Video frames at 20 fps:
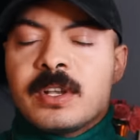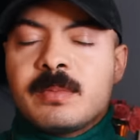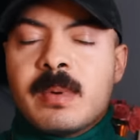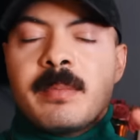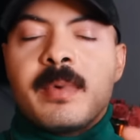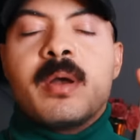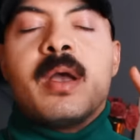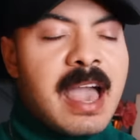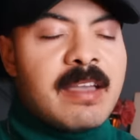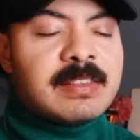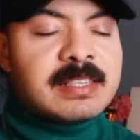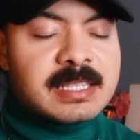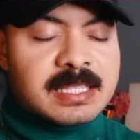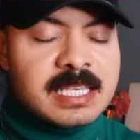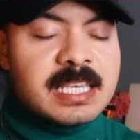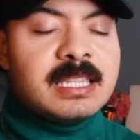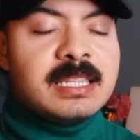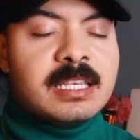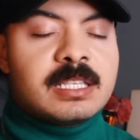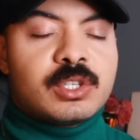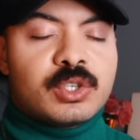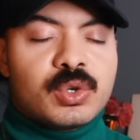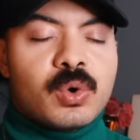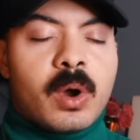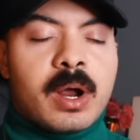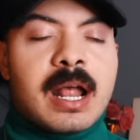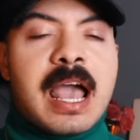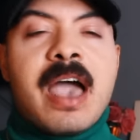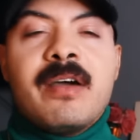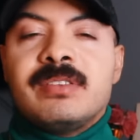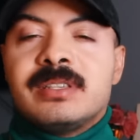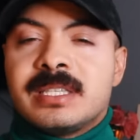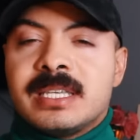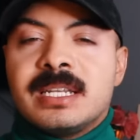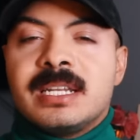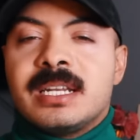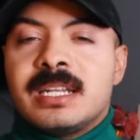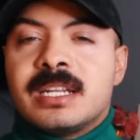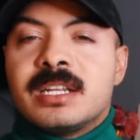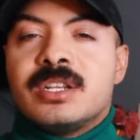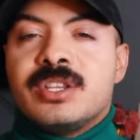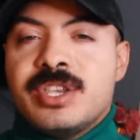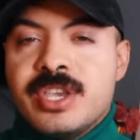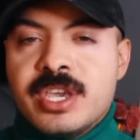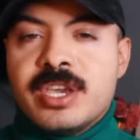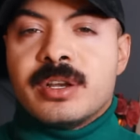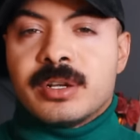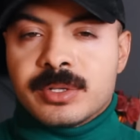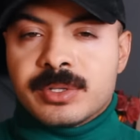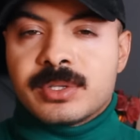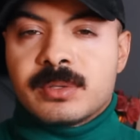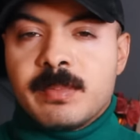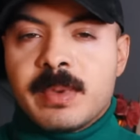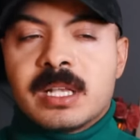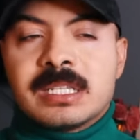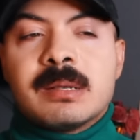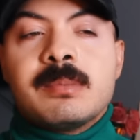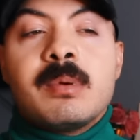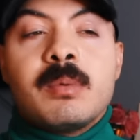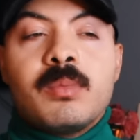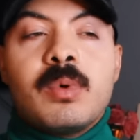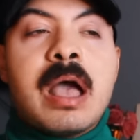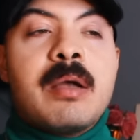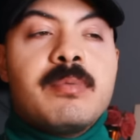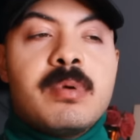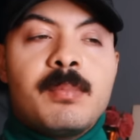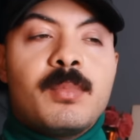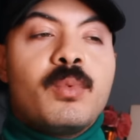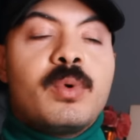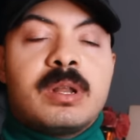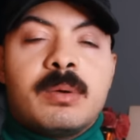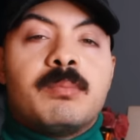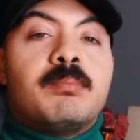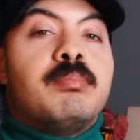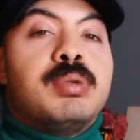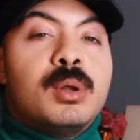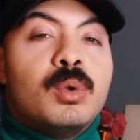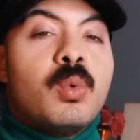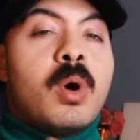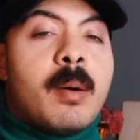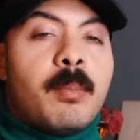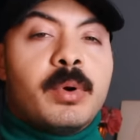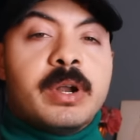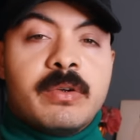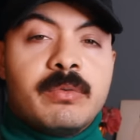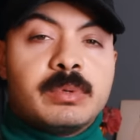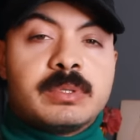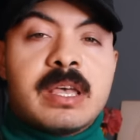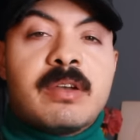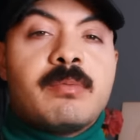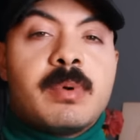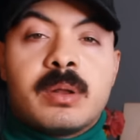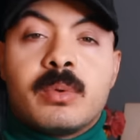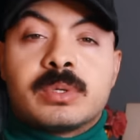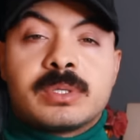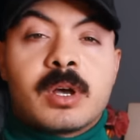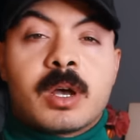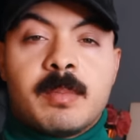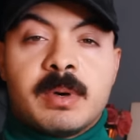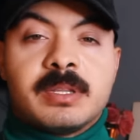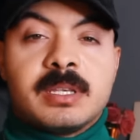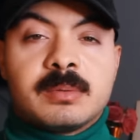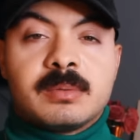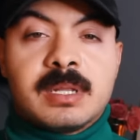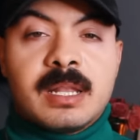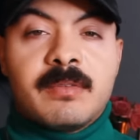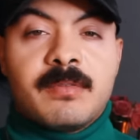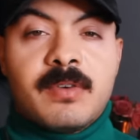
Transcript: my memory, I've seen this short, I haven't seen it in years. Because I remember, I remember when it blew up, when was, everybody was talking about this